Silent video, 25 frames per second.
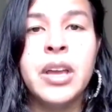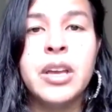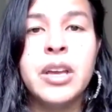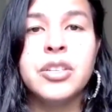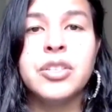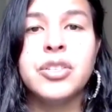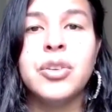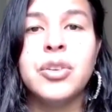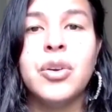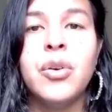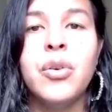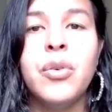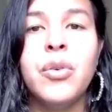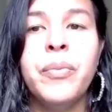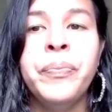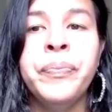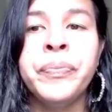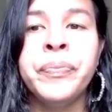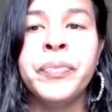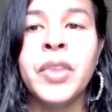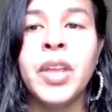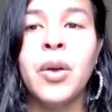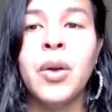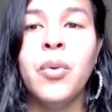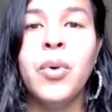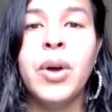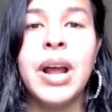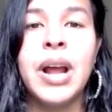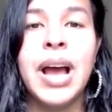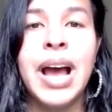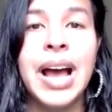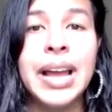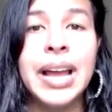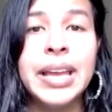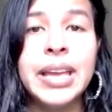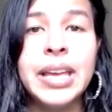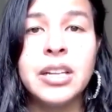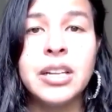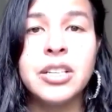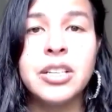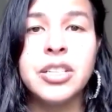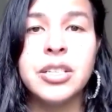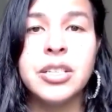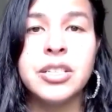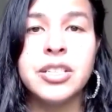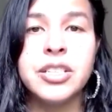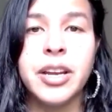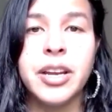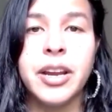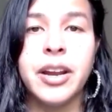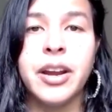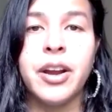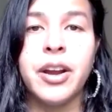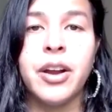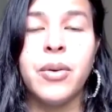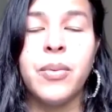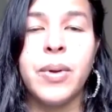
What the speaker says: So what I get to share,